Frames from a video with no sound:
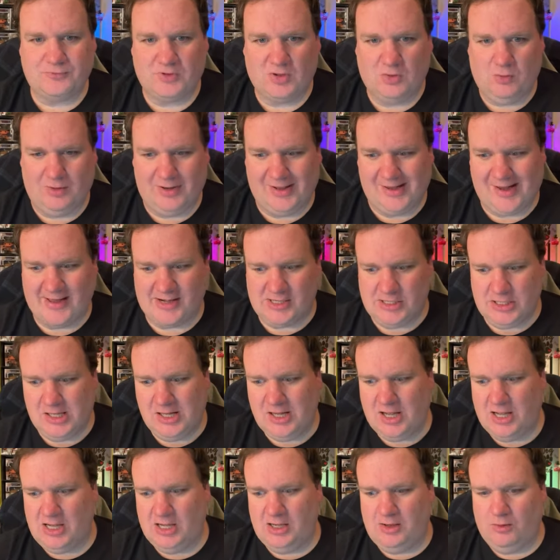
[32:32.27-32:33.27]
Well, I
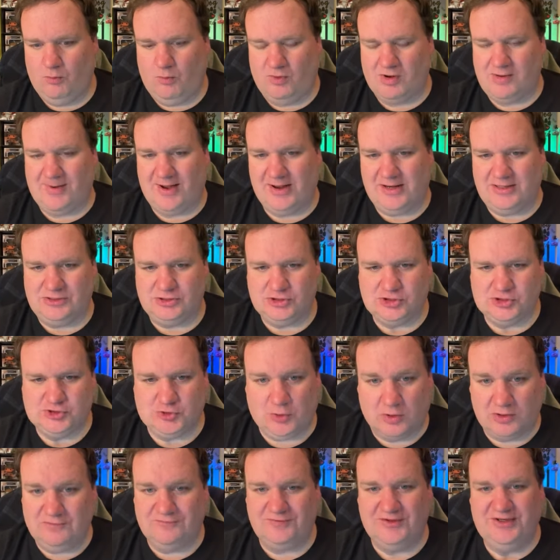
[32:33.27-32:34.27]
got one of my
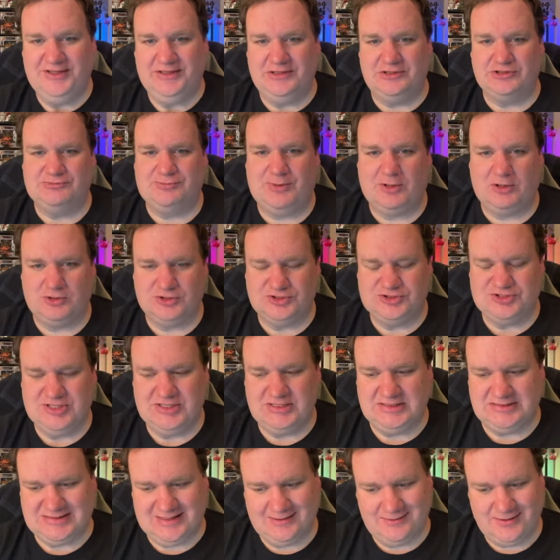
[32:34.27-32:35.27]
short videos
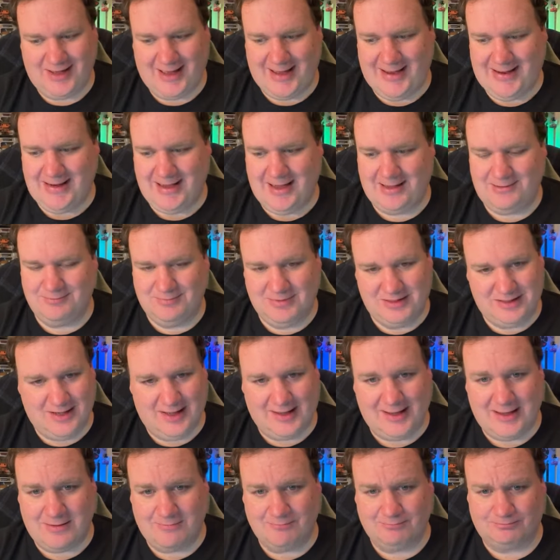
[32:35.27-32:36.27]
posting tonight at
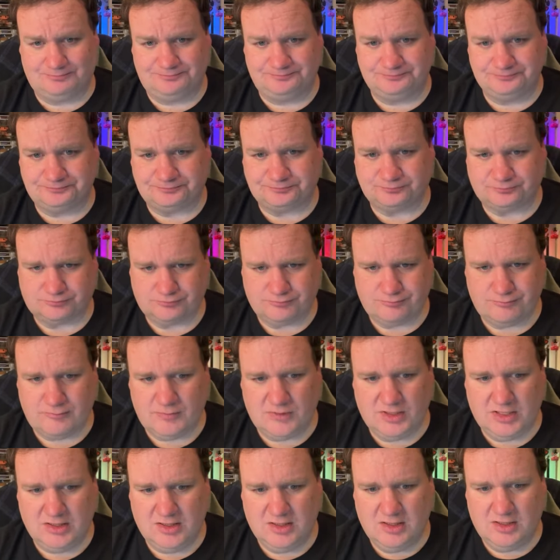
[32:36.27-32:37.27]
midnight
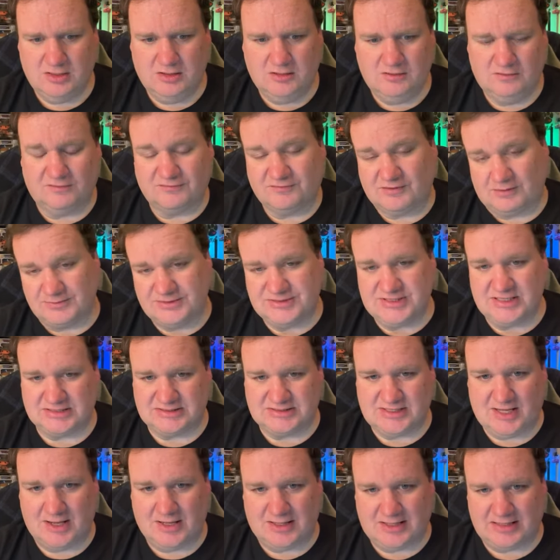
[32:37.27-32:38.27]
from
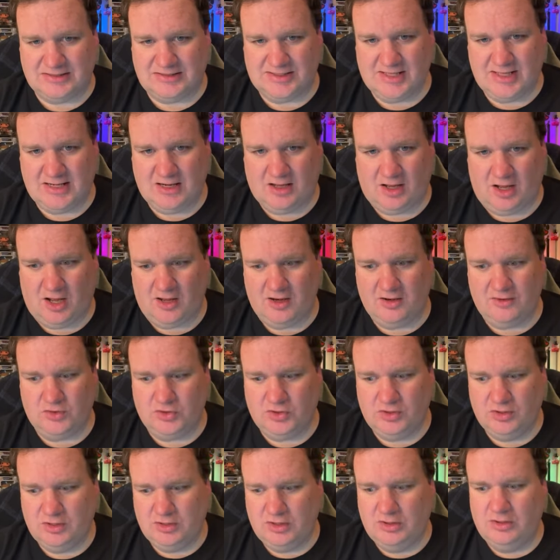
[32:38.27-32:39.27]
TikTok, and then
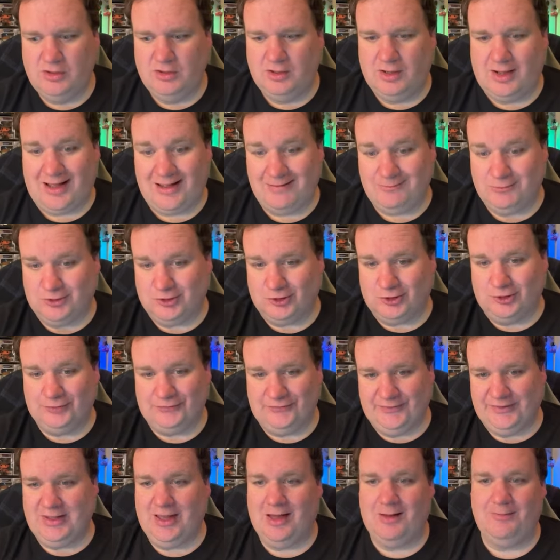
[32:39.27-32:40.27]
I'm
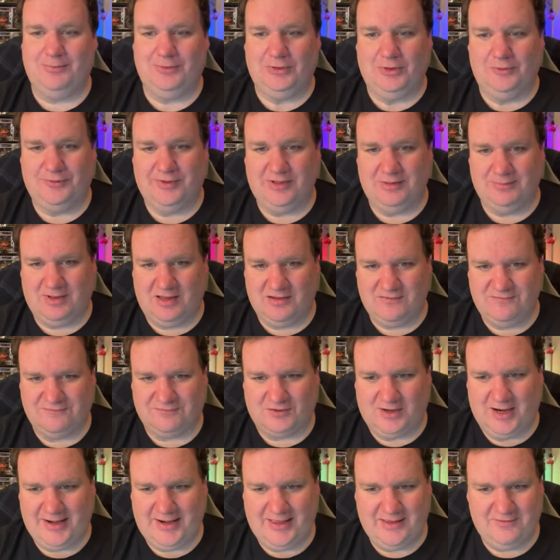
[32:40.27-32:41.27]
currently uploading my
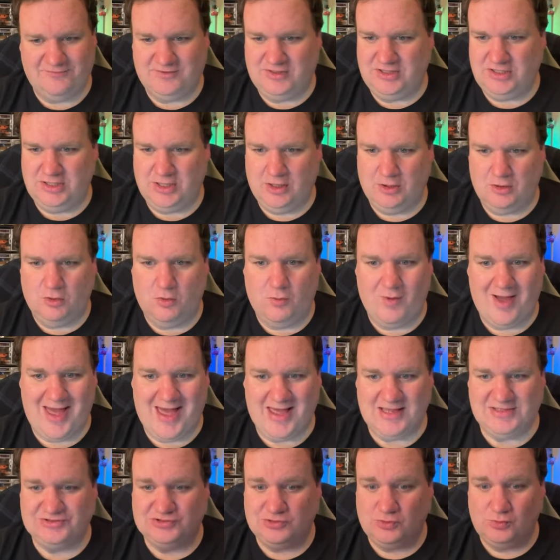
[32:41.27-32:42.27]
Friday video
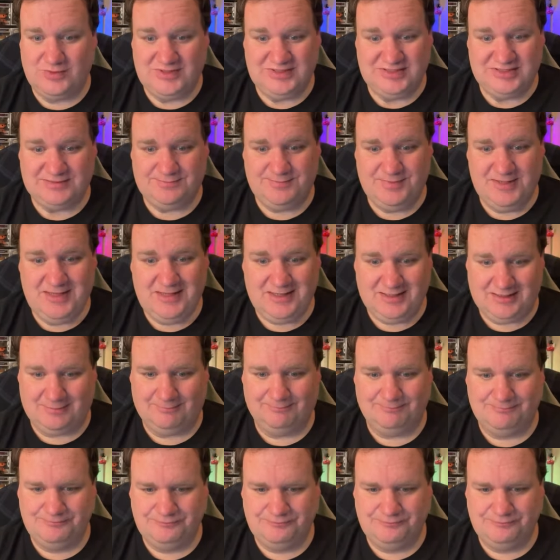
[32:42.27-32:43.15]
as we speak.